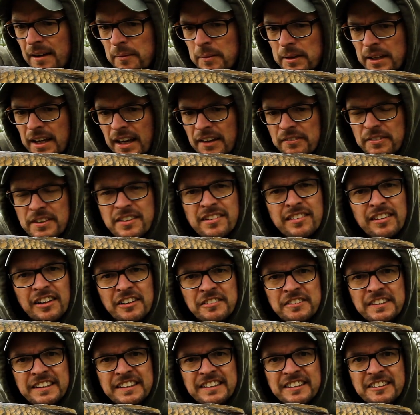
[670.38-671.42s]
Yeah, this
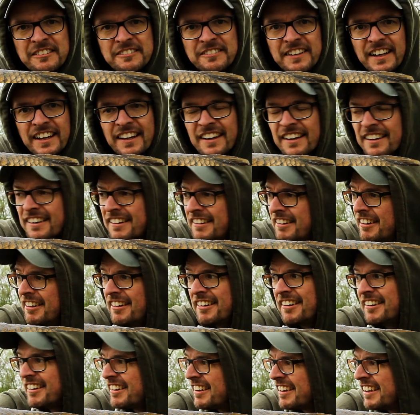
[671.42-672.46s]
lively little fella,
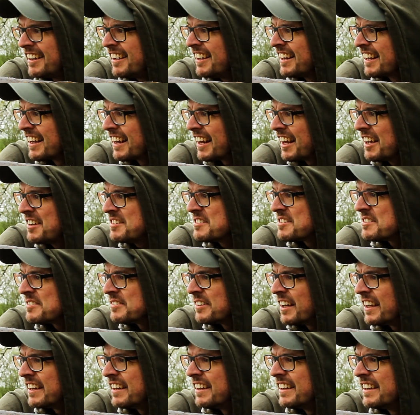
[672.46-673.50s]
loads of
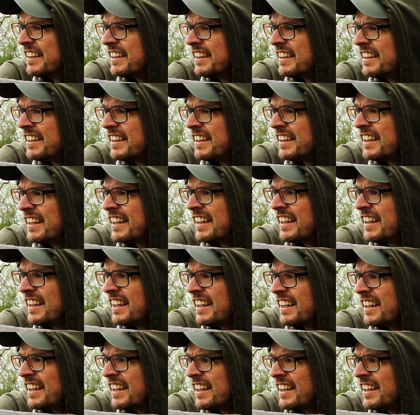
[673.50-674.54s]
fun.
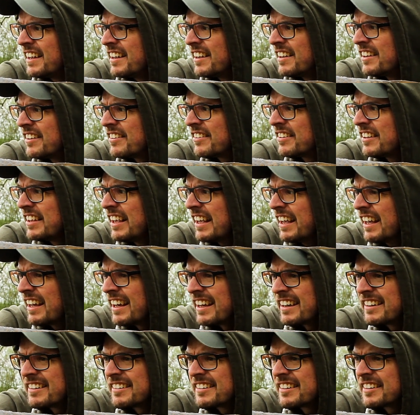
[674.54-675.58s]
So
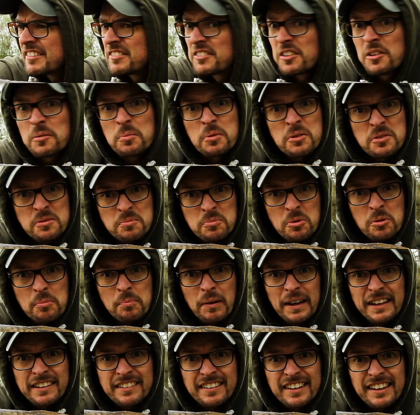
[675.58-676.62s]
yeah, just put some more
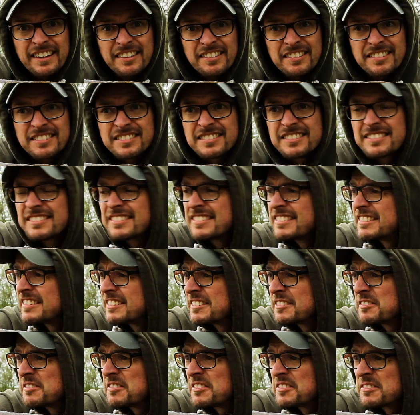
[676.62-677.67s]
bait out,
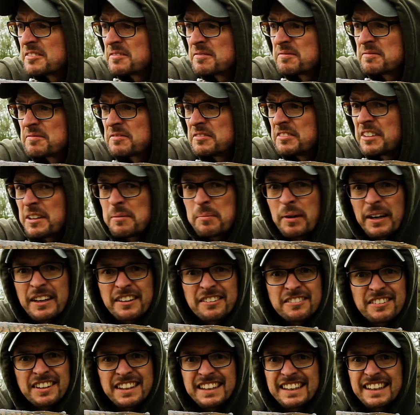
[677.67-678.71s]
rebait
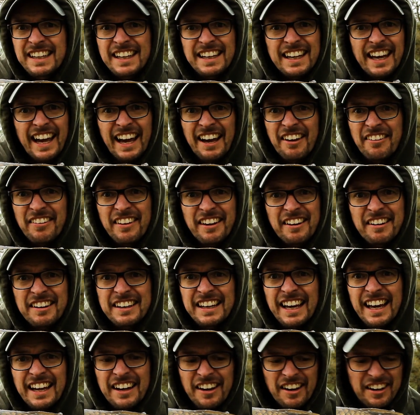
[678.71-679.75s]
the rig, get it out there
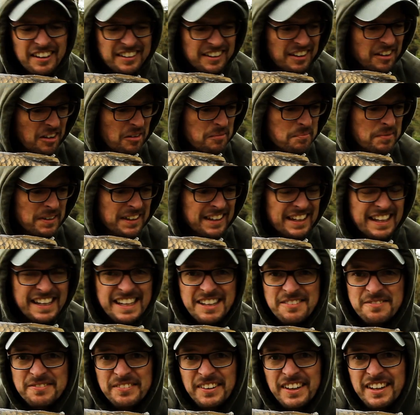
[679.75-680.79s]
again. I can't
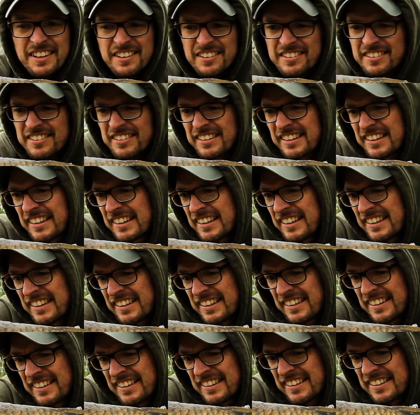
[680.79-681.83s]
believe this.
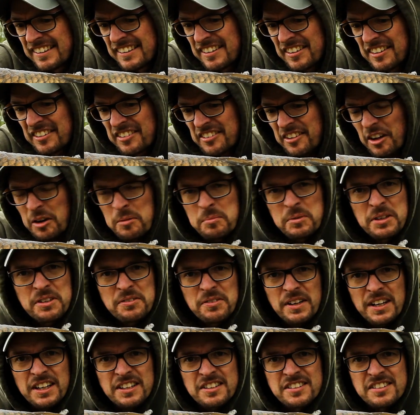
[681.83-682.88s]
So many
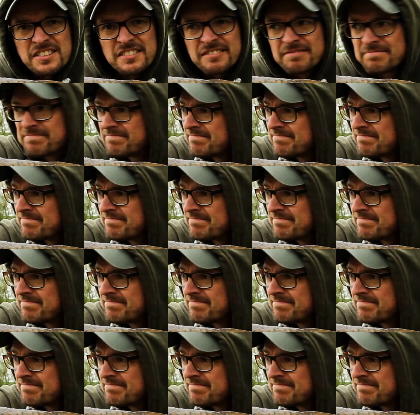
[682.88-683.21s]
fish.